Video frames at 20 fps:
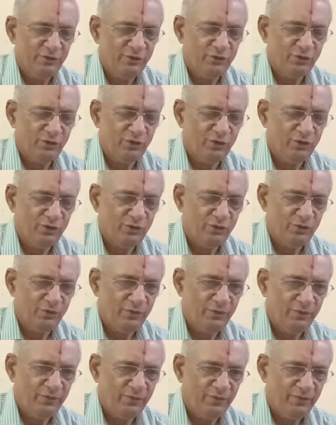So
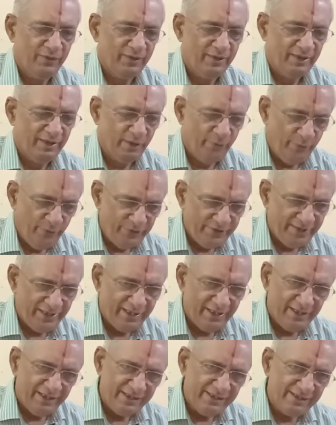the
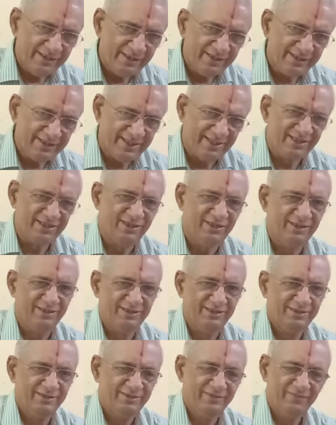music is
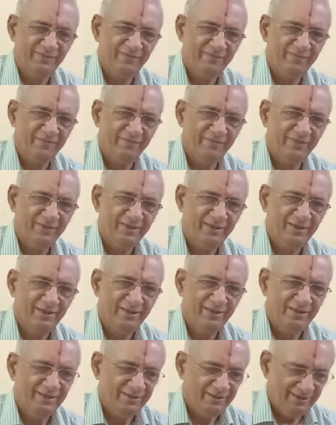structured.
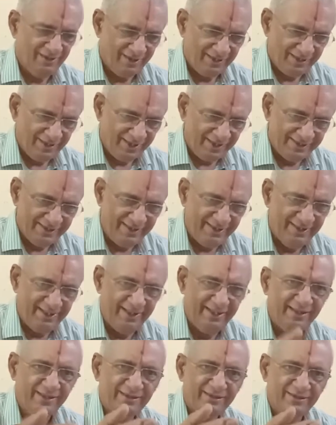There is
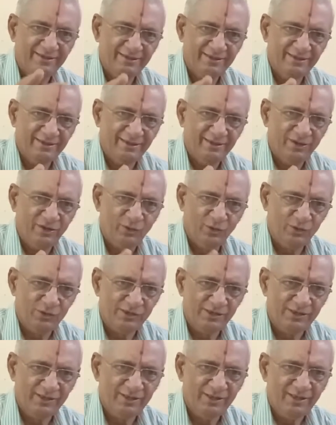ascending
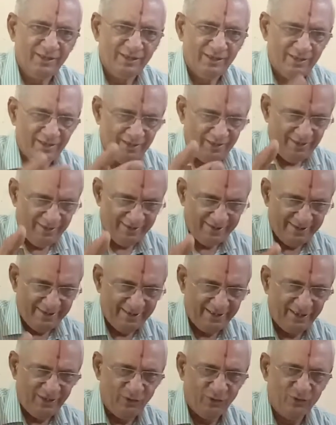notes,
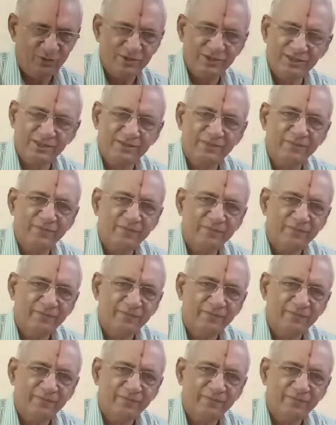descending notes.